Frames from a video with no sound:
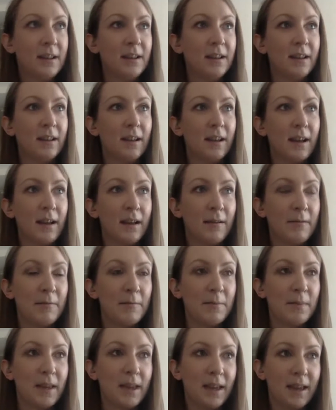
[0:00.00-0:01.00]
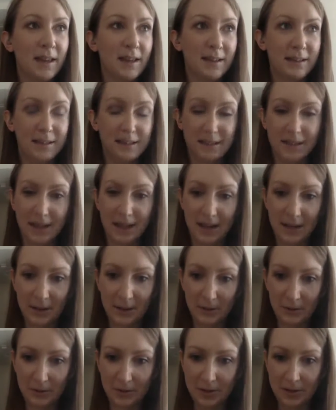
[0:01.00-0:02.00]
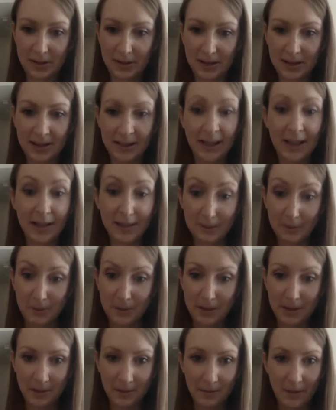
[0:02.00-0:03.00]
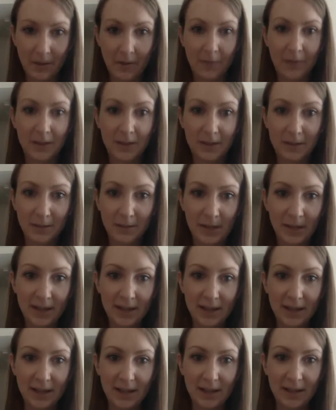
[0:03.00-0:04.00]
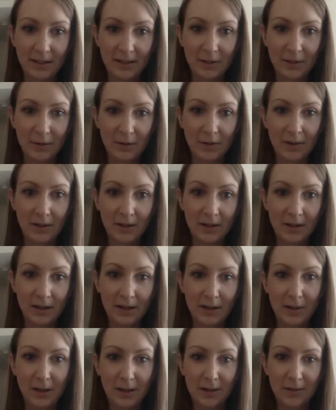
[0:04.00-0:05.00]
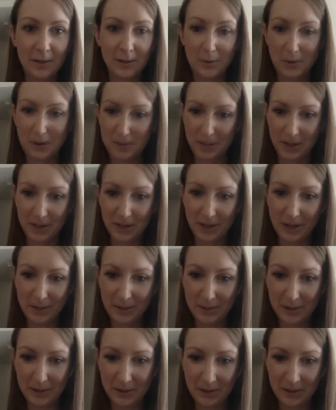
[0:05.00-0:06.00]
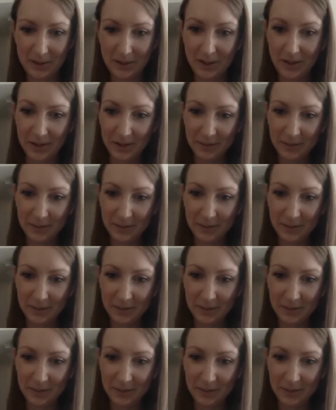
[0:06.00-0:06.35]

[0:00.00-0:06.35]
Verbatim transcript: Um, and I don't. It's less risk involved because I get to. I don't have to quit my job to to learn.